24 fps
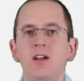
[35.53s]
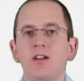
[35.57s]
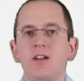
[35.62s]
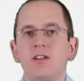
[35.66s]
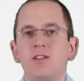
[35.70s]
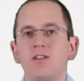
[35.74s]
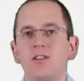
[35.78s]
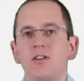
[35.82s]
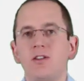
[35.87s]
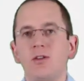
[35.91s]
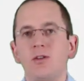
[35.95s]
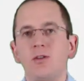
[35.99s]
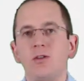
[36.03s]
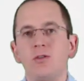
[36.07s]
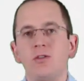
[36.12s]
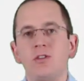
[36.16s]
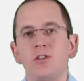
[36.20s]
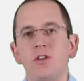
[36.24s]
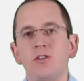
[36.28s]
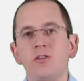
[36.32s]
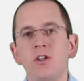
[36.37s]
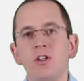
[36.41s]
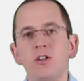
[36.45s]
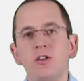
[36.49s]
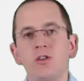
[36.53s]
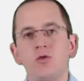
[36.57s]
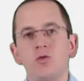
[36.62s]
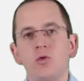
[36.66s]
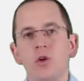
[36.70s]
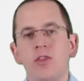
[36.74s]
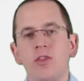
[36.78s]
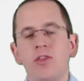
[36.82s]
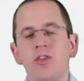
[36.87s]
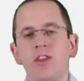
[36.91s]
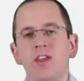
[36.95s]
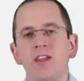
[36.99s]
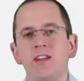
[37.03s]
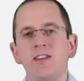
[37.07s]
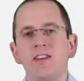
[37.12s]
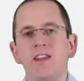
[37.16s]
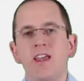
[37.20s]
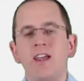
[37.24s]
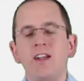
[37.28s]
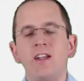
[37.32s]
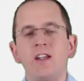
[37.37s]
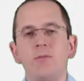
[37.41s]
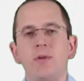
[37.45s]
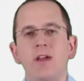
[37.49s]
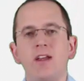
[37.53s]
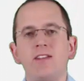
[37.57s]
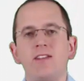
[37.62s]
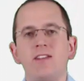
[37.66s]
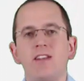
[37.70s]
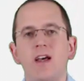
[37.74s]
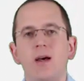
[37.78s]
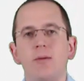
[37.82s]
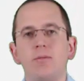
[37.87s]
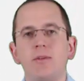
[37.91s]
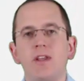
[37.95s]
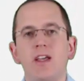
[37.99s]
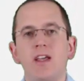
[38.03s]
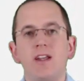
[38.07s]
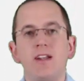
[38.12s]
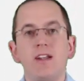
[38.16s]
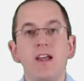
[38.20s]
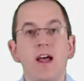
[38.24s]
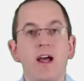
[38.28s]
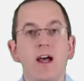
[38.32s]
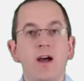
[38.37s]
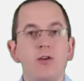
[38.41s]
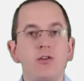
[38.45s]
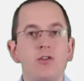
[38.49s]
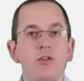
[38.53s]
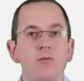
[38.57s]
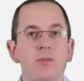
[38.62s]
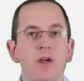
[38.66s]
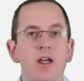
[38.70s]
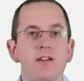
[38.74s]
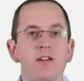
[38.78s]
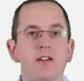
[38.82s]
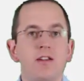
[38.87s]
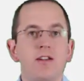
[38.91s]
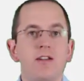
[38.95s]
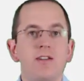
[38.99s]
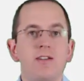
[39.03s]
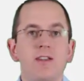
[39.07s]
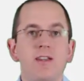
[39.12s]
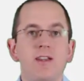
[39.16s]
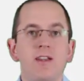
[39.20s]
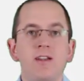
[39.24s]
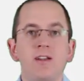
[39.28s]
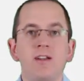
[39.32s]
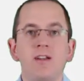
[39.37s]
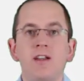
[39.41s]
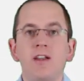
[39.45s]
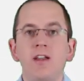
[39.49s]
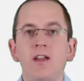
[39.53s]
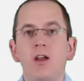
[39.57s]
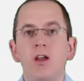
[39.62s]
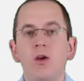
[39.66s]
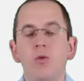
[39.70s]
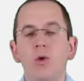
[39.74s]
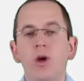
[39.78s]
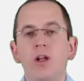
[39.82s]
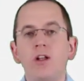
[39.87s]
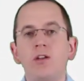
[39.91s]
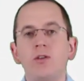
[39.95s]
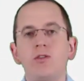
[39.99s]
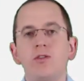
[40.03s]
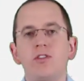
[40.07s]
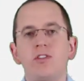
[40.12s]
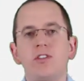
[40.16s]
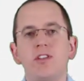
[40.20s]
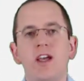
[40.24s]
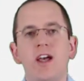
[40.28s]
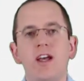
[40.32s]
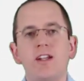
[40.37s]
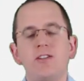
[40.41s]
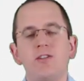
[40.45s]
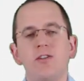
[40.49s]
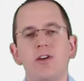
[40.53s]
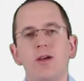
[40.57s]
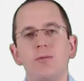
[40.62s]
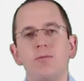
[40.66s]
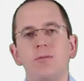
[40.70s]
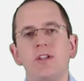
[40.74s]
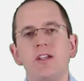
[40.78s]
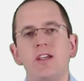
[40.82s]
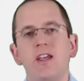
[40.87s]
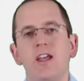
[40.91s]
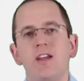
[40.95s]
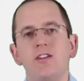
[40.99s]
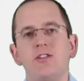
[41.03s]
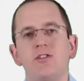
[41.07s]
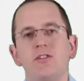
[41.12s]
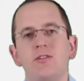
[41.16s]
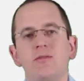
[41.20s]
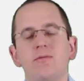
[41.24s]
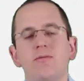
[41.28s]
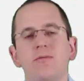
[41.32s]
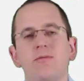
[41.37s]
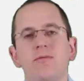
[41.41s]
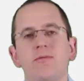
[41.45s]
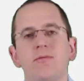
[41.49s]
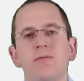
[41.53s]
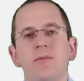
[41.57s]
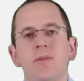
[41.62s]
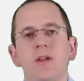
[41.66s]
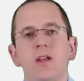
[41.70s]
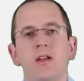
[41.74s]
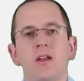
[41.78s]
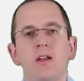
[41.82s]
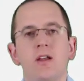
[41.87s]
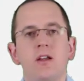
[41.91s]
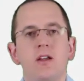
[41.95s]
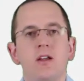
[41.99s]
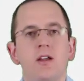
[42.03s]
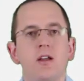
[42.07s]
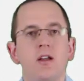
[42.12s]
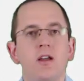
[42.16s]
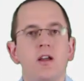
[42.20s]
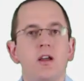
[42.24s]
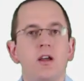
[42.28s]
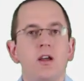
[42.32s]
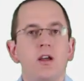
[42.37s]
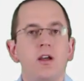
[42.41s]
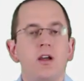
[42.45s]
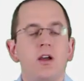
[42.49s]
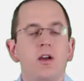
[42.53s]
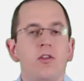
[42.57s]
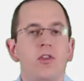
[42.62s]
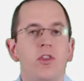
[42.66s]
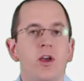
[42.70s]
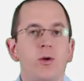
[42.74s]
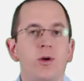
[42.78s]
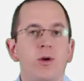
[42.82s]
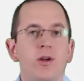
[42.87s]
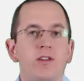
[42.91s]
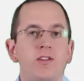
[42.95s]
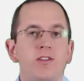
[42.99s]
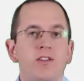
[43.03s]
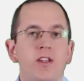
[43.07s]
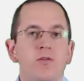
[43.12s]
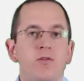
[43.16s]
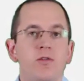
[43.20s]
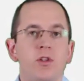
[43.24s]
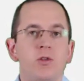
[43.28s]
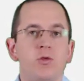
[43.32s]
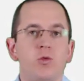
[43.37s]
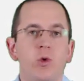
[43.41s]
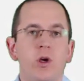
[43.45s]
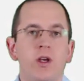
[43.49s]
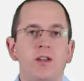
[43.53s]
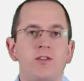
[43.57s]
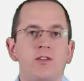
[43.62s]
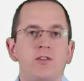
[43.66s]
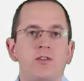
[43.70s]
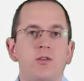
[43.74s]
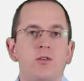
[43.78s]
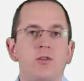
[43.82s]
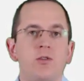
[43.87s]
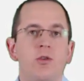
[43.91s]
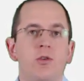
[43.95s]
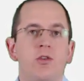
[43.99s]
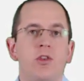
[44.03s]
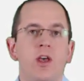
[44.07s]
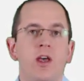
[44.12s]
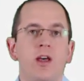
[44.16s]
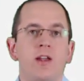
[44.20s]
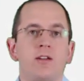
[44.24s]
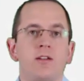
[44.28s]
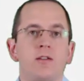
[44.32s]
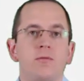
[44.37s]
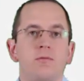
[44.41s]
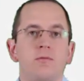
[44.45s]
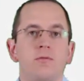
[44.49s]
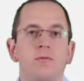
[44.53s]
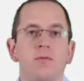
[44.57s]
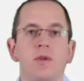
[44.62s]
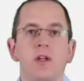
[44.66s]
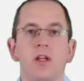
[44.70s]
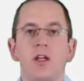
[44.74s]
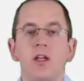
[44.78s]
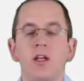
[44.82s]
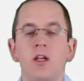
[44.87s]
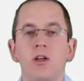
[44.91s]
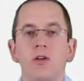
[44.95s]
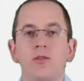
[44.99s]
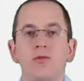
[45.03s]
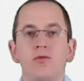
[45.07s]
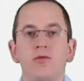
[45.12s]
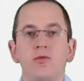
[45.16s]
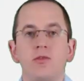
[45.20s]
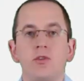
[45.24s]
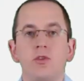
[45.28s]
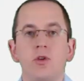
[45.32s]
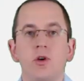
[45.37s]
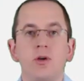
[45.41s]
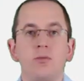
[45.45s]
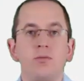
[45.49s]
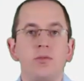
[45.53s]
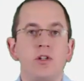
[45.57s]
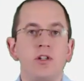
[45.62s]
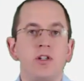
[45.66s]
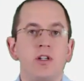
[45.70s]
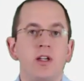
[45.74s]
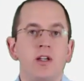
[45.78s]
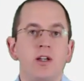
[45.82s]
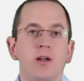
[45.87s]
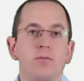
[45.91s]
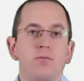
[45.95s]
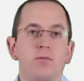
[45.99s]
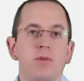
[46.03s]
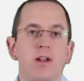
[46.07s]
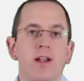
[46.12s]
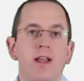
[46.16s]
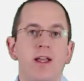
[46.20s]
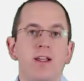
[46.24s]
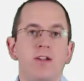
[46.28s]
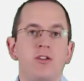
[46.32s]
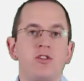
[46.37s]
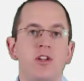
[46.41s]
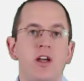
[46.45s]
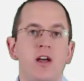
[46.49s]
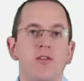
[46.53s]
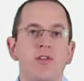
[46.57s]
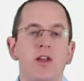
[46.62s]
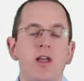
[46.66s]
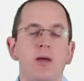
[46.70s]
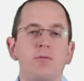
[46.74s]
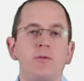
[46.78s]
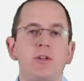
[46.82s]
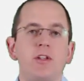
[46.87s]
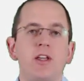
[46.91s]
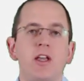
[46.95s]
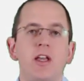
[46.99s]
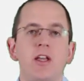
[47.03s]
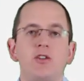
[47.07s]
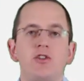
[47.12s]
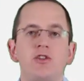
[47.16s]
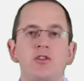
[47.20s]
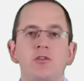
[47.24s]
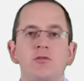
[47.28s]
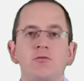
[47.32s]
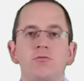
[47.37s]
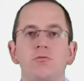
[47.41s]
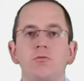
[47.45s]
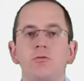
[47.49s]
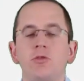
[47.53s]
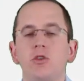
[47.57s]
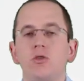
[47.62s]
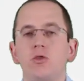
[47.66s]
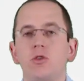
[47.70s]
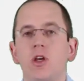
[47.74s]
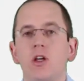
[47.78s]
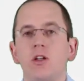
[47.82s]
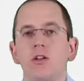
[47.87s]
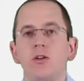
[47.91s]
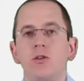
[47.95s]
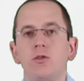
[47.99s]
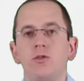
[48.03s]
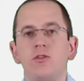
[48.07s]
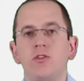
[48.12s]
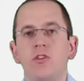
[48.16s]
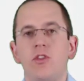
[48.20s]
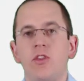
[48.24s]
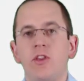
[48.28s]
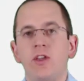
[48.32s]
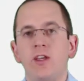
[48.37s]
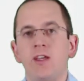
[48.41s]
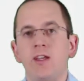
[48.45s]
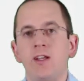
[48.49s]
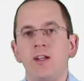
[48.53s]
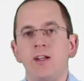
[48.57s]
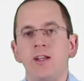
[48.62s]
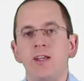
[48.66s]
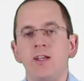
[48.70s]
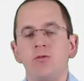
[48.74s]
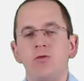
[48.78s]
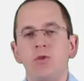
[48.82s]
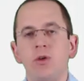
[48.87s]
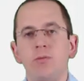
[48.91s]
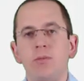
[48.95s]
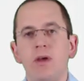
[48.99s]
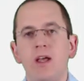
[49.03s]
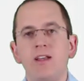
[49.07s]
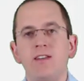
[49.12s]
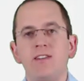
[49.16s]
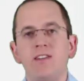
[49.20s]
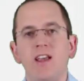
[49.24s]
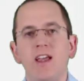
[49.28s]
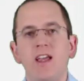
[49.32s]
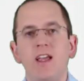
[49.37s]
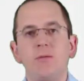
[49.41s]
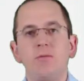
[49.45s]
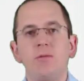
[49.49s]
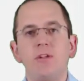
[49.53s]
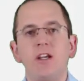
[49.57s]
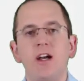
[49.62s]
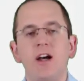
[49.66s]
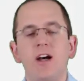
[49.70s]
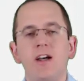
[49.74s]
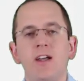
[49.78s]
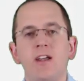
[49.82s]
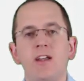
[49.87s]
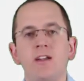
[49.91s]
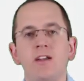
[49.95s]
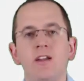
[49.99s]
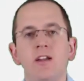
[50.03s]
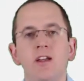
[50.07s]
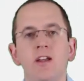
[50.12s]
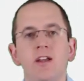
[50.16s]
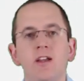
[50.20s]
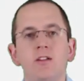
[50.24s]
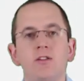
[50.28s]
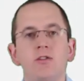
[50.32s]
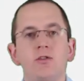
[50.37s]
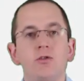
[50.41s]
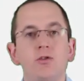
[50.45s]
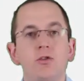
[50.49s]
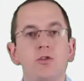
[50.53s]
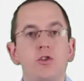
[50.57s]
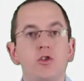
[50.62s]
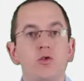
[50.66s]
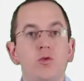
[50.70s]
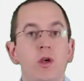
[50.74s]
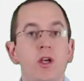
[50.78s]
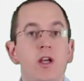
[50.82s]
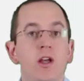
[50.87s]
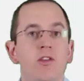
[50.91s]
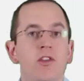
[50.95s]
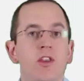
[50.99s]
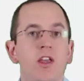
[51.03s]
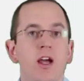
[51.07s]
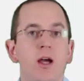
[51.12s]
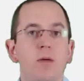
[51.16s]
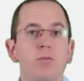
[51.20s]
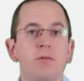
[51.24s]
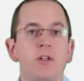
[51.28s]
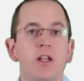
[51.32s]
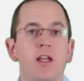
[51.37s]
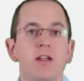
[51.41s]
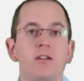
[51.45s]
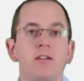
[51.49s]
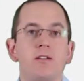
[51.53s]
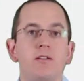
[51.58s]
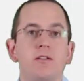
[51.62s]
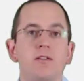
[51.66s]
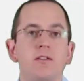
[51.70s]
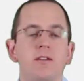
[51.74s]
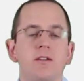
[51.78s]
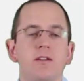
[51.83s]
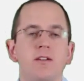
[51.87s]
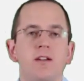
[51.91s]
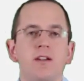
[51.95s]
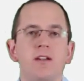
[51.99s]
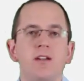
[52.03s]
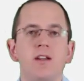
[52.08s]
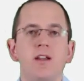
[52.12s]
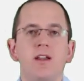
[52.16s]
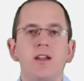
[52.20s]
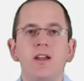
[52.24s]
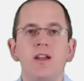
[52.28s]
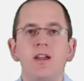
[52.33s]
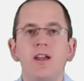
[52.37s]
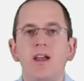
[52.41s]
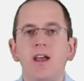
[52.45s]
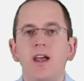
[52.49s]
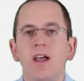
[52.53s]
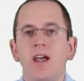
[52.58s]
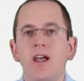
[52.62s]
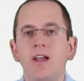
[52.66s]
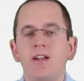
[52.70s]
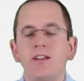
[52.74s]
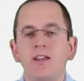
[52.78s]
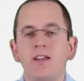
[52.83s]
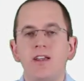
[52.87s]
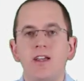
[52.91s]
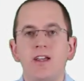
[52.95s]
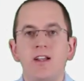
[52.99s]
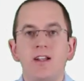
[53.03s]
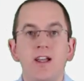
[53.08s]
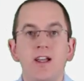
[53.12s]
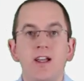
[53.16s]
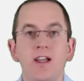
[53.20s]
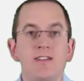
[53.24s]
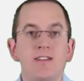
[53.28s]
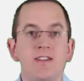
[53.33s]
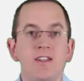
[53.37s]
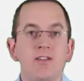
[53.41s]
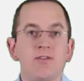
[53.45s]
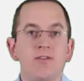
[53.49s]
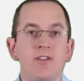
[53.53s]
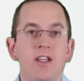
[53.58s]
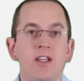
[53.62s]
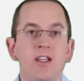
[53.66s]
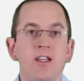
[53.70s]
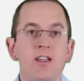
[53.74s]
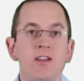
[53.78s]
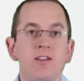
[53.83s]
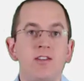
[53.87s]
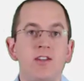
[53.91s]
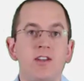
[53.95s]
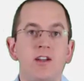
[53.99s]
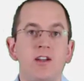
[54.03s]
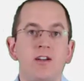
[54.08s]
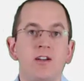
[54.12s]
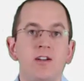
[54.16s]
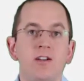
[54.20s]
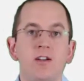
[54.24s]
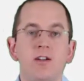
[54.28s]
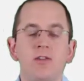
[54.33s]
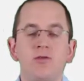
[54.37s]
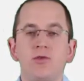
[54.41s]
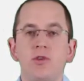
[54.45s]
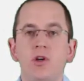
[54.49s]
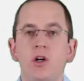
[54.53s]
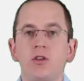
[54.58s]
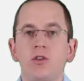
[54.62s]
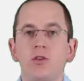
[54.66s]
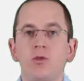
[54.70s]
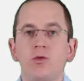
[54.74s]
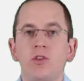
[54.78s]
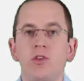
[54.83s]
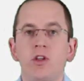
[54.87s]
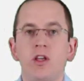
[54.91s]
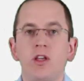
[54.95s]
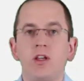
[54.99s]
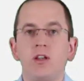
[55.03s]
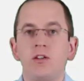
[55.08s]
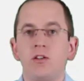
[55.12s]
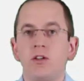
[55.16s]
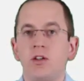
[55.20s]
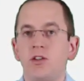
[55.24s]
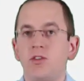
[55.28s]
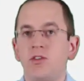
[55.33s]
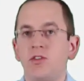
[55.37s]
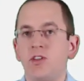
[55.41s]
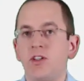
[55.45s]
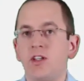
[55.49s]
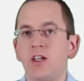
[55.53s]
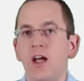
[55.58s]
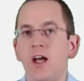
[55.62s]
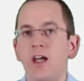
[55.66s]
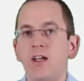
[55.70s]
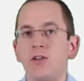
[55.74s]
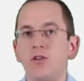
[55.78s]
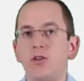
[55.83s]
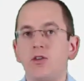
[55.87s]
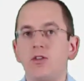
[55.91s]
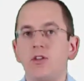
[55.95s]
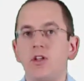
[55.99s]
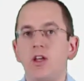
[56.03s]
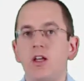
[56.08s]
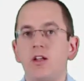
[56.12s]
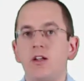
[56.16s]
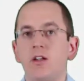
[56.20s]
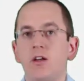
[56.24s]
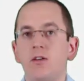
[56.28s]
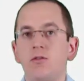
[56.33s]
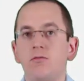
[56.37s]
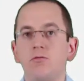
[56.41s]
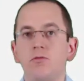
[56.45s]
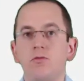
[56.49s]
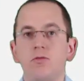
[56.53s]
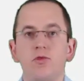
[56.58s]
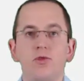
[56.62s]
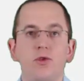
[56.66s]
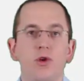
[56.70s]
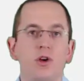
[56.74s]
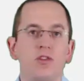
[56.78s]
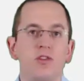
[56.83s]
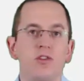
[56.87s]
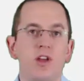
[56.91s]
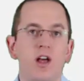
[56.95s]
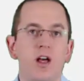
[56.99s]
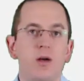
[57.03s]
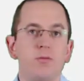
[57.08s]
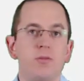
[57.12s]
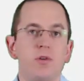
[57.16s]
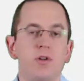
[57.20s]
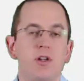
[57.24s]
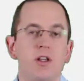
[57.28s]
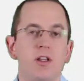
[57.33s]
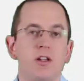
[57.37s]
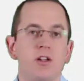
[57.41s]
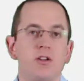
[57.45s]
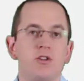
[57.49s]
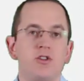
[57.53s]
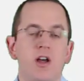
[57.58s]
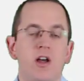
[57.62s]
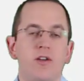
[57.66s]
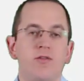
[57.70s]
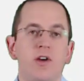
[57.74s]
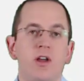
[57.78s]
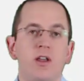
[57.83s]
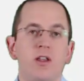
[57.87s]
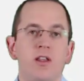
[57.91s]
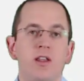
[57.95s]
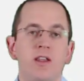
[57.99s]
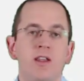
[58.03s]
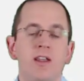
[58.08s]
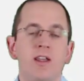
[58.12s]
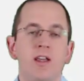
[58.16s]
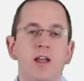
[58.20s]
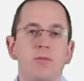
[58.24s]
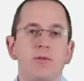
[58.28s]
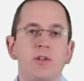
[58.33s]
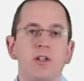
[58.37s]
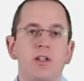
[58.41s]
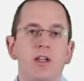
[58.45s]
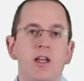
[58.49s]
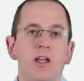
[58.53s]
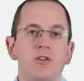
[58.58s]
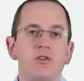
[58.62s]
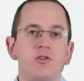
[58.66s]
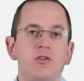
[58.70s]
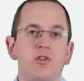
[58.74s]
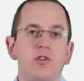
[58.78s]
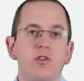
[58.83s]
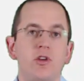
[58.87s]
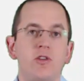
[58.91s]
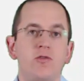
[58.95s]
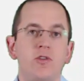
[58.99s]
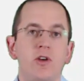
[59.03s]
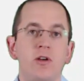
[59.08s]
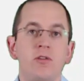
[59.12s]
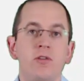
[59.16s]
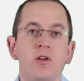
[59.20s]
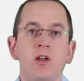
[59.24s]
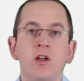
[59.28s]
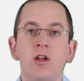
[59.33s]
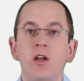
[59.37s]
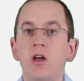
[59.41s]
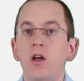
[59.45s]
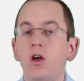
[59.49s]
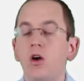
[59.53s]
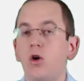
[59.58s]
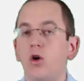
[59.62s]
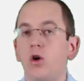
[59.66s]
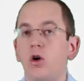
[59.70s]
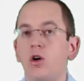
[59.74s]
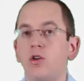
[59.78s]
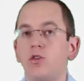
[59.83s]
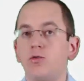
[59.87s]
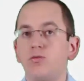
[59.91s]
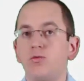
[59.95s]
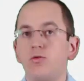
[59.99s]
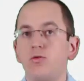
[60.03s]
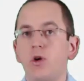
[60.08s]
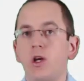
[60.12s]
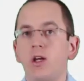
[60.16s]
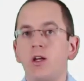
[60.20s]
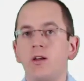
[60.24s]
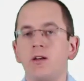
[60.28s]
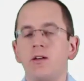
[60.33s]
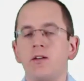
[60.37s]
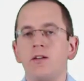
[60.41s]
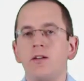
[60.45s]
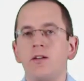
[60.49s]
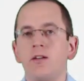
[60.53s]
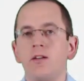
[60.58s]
So you need to run the database update automatically when you start your application. There are several ways to do that. If you are building a plain Java application, you can use the Liquibase API to trigger the update. And it gets even easier if you are using a CDI container, for example in a Java EE application server, or spring.